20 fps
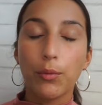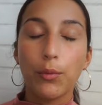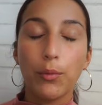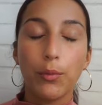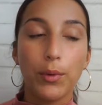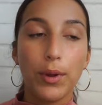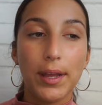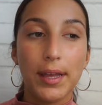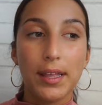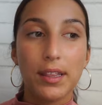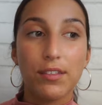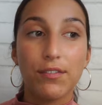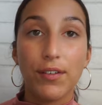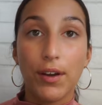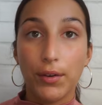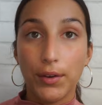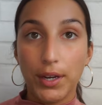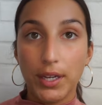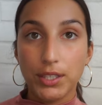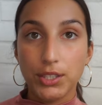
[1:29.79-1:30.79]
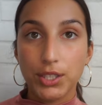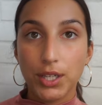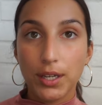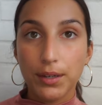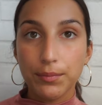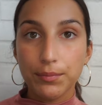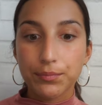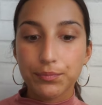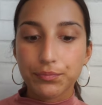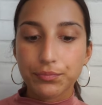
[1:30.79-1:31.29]
with
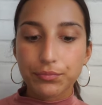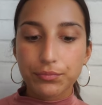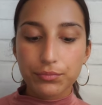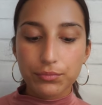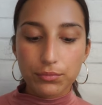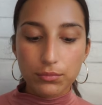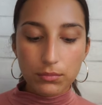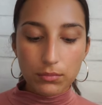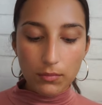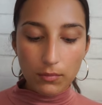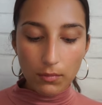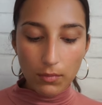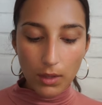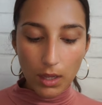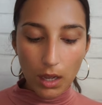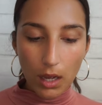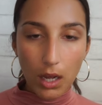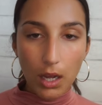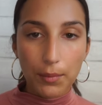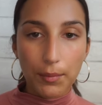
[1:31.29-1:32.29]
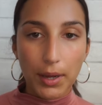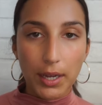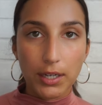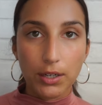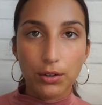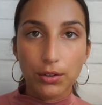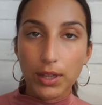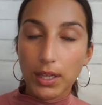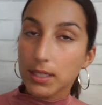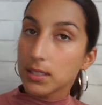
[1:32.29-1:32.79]
foundation. I
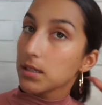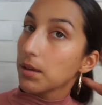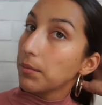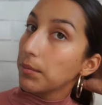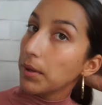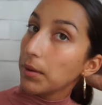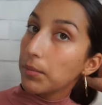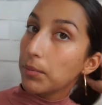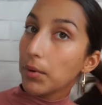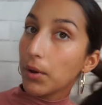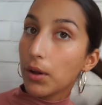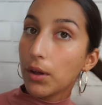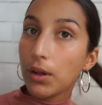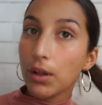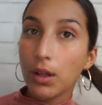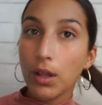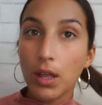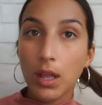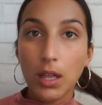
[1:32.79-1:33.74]
know that some people